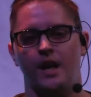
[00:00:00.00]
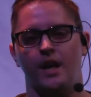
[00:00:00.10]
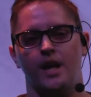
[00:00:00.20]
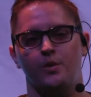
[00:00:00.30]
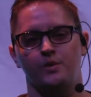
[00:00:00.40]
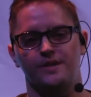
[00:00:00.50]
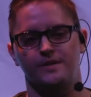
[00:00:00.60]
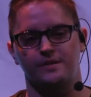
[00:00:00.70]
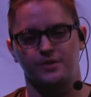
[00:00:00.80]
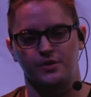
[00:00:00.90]
It was
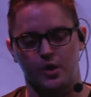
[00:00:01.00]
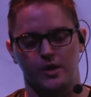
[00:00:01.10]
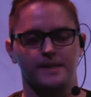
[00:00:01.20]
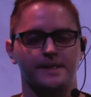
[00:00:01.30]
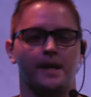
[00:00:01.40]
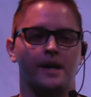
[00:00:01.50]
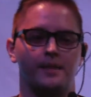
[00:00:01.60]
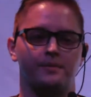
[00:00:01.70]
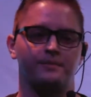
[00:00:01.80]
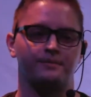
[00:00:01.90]
the darkest time
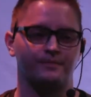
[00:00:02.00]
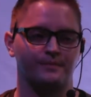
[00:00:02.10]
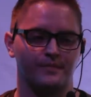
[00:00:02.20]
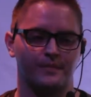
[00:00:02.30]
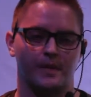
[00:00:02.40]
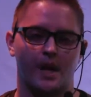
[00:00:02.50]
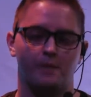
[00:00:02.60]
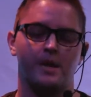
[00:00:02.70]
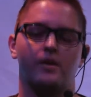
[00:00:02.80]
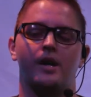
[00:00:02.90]
of my life.